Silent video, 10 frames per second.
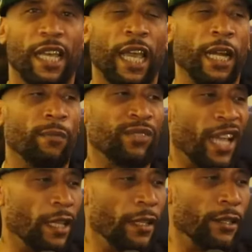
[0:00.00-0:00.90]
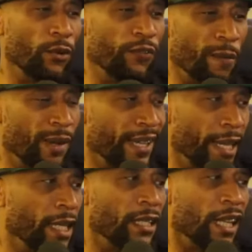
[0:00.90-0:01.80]
and I'm telling you, from
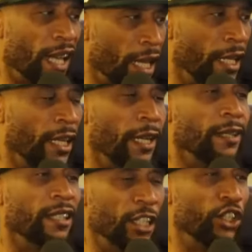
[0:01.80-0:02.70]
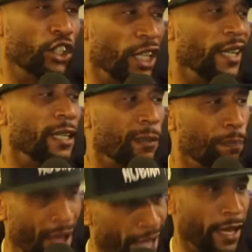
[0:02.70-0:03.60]
beginning to end, this shit is
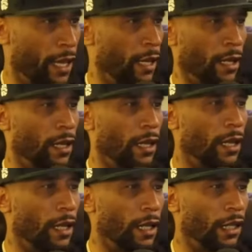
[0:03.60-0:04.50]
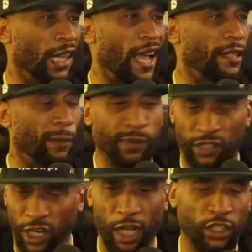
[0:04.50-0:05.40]
banging. Like the
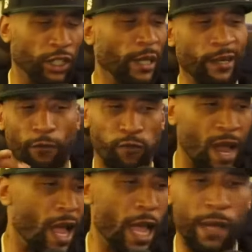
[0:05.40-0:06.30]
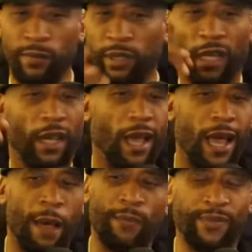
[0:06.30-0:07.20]
production, the rhymes.
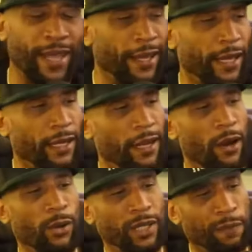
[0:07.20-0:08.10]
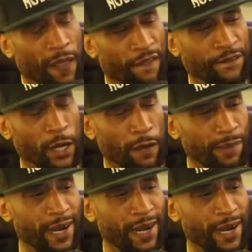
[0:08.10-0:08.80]
I'm thinking, yo, this motherfucker